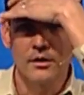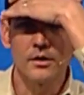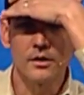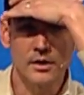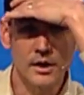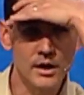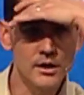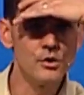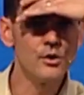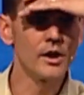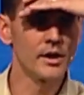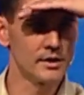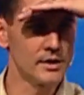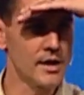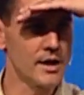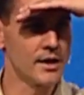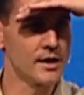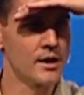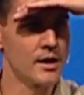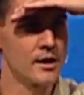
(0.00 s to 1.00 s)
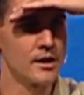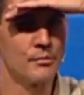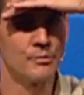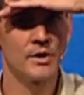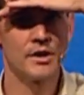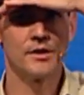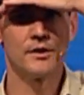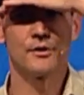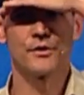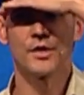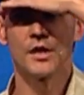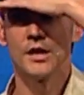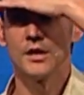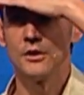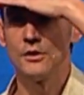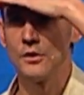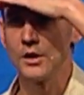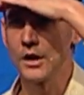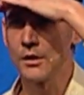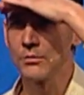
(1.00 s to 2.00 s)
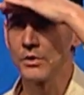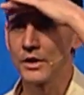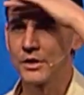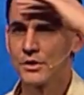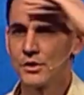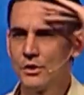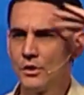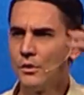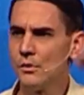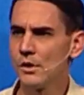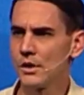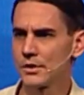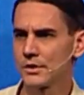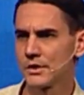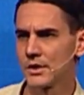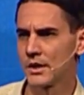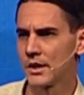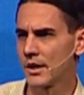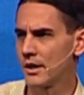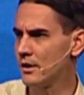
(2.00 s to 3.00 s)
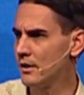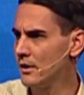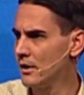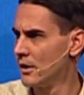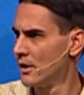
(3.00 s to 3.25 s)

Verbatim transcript: Thank you. I, yeah, I got him right there. Thank you. God bless you. Who else tonight?